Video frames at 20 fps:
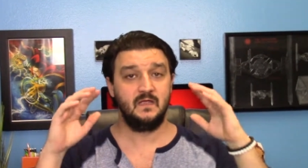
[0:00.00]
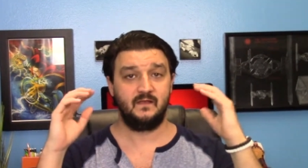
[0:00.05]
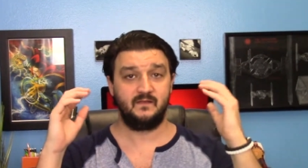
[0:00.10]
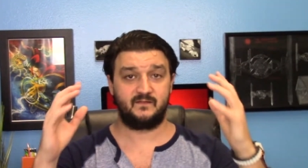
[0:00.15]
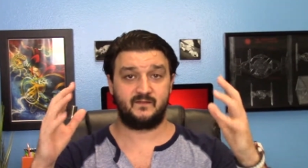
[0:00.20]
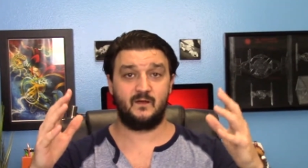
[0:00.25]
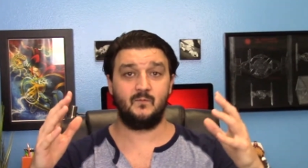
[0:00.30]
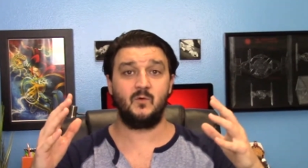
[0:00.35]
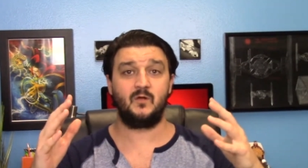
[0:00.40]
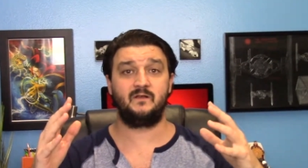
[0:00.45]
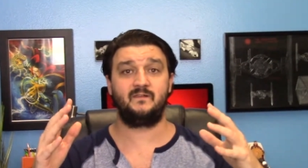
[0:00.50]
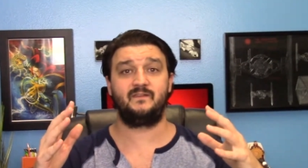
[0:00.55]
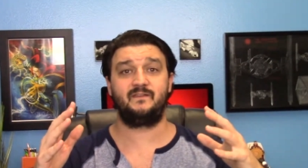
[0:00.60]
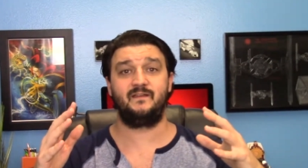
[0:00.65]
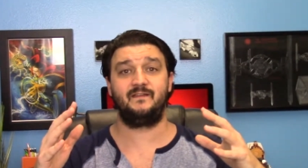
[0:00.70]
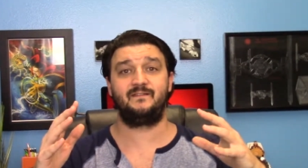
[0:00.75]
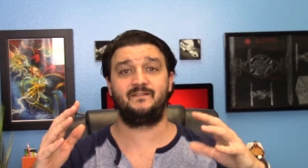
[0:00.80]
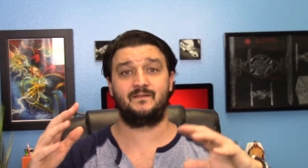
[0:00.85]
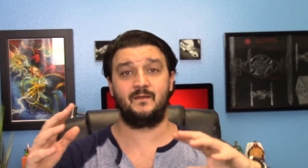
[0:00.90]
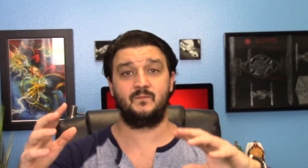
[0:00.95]
Someone
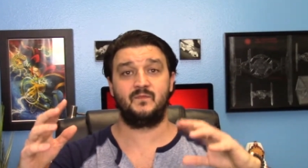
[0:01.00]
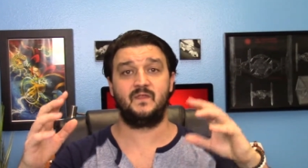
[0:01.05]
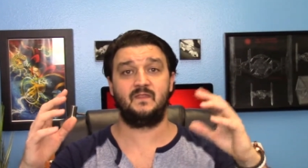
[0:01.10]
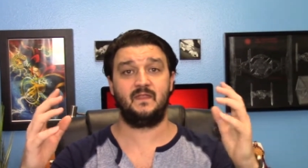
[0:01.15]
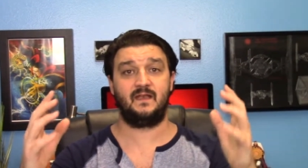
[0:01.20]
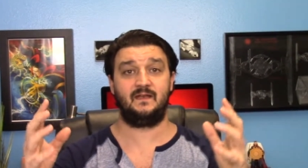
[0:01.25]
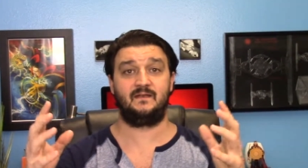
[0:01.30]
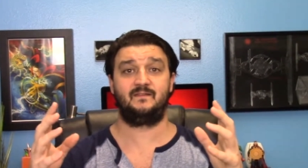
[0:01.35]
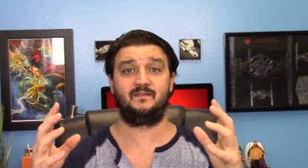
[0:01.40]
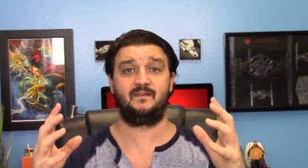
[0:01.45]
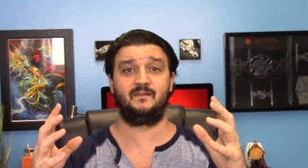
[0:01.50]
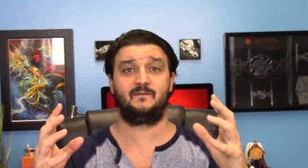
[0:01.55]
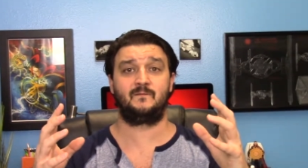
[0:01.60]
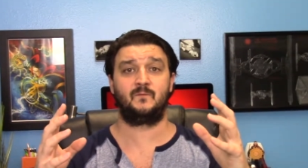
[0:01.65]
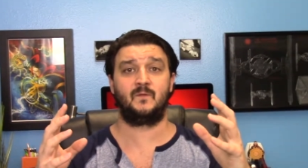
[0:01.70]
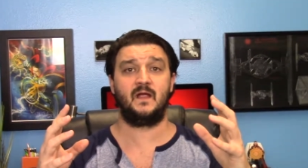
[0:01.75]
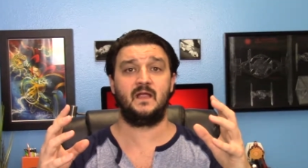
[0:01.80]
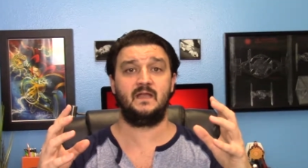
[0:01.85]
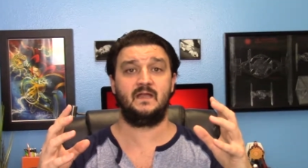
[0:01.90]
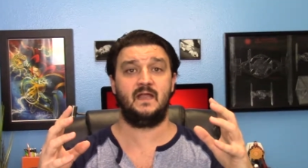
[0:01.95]
sees something that exists
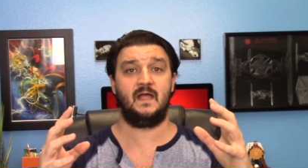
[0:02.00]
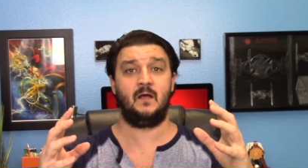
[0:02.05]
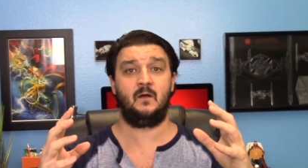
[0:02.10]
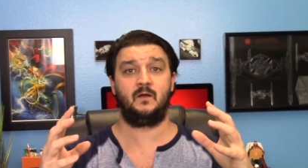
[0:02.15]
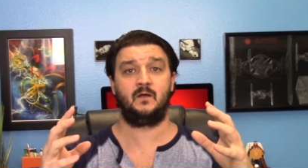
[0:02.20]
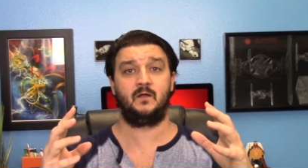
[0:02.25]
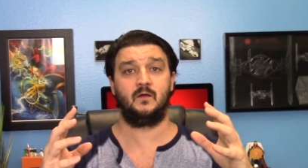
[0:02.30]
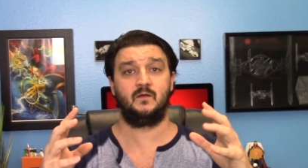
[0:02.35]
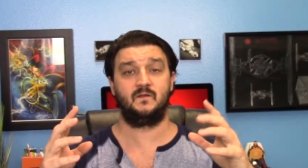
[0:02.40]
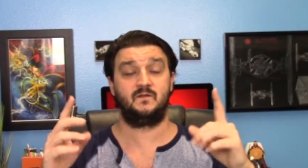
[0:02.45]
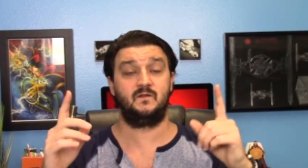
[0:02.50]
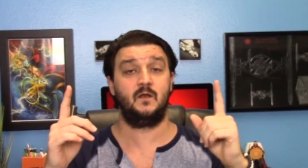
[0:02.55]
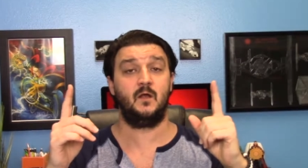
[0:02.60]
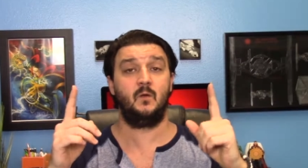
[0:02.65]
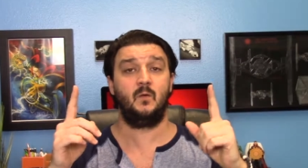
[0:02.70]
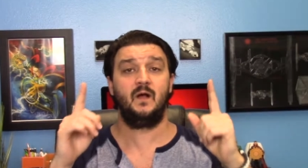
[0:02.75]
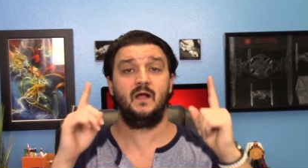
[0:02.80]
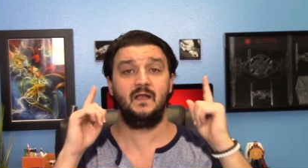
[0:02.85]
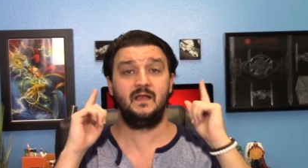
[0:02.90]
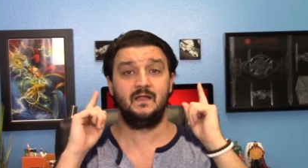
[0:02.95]
right now and goes, you
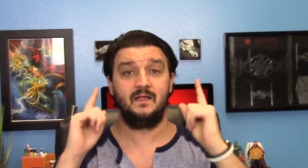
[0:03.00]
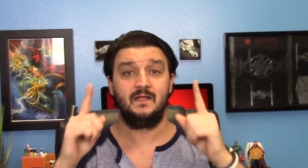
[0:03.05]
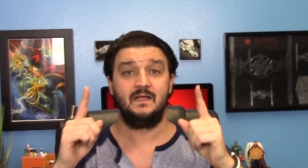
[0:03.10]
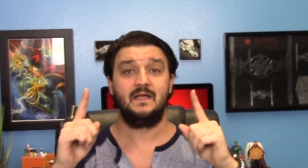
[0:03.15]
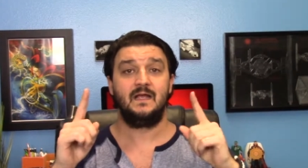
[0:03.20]
know what?